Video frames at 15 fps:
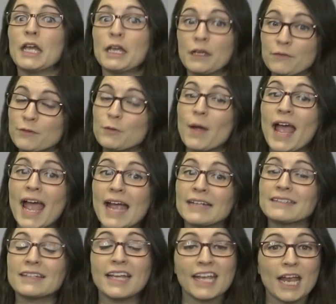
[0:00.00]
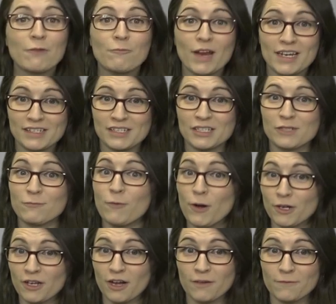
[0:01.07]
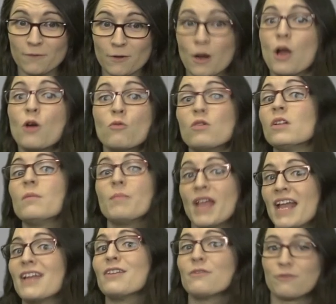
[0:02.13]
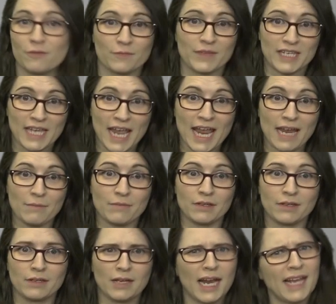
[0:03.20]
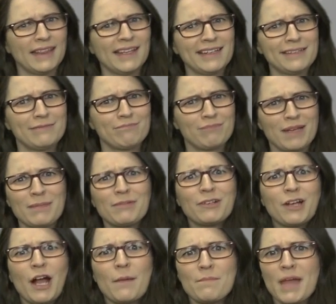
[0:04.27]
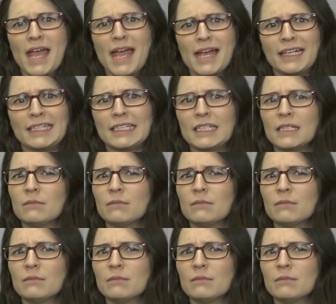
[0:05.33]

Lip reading: if you act like a racist fart huffer, we'll ban you from the game. And then people got mad.